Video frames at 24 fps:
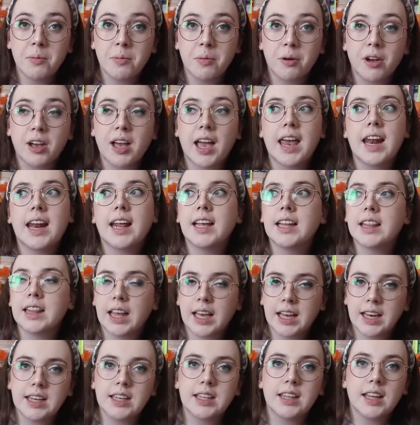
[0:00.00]
book, and I
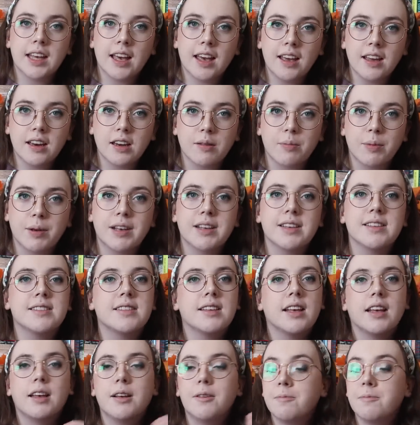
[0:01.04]
liked the end because